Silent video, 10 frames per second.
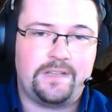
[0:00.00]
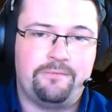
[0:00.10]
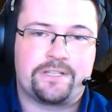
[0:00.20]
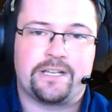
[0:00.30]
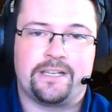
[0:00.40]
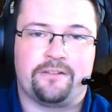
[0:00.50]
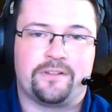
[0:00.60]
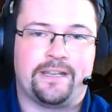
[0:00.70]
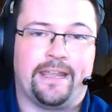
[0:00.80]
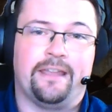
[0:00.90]
which at the end
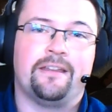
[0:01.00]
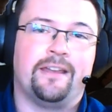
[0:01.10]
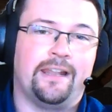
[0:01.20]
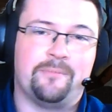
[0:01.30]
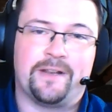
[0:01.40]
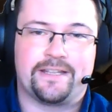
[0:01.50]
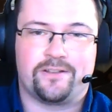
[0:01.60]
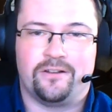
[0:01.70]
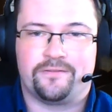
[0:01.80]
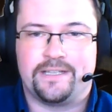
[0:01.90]
of the day eliminates
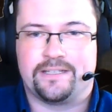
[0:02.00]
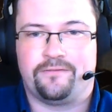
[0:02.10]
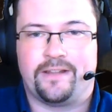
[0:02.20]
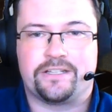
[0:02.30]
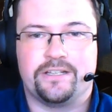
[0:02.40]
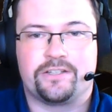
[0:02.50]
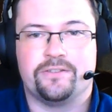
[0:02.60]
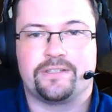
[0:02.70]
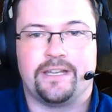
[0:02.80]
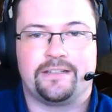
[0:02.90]
all of these inflation
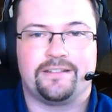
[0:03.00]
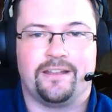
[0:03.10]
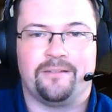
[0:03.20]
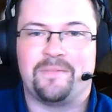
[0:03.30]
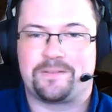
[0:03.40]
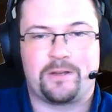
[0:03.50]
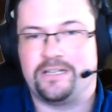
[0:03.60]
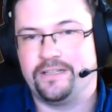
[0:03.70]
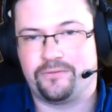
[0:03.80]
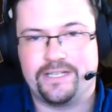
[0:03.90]
issues that,
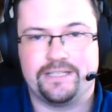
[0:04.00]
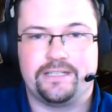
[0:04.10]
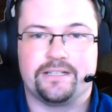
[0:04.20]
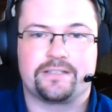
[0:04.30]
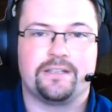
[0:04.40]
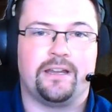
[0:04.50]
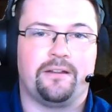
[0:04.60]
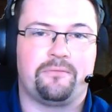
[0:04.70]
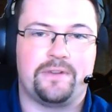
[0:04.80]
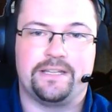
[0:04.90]
especially in the recent years,
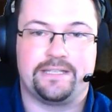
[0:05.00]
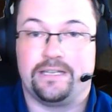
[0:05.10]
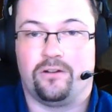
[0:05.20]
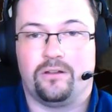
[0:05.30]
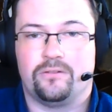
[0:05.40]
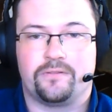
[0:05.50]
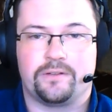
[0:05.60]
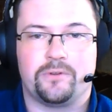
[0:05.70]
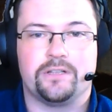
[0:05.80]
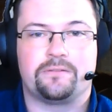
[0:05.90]
we see all over
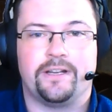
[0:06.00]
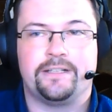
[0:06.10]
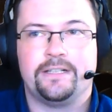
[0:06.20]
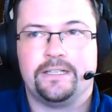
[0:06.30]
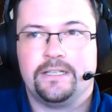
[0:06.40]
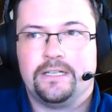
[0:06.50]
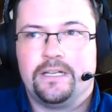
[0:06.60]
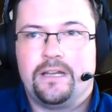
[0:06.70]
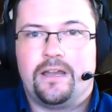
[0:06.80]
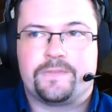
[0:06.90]
the world, right?
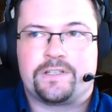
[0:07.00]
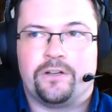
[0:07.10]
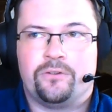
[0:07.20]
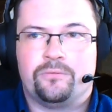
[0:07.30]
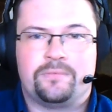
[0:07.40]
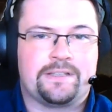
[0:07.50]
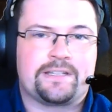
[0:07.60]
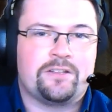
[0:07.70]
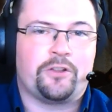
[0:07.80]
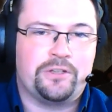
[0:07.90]
So this
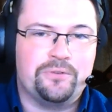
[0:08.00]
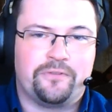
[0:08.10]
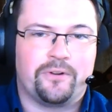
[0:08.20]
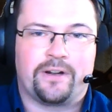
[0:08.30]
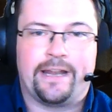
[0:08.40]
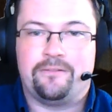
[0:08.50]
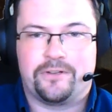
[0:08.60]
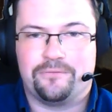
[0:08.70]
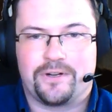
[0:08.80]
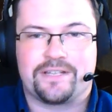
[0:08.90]
is not new for
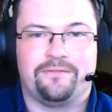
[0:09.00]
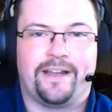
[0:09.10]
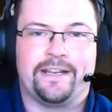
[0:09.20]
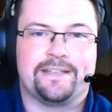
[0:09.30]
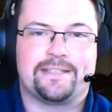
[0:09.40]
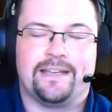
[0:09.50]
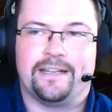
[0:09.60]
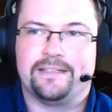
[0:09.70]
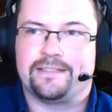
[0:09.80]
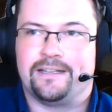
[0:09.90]
anyone who works in finance,
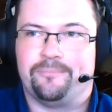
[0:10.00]
and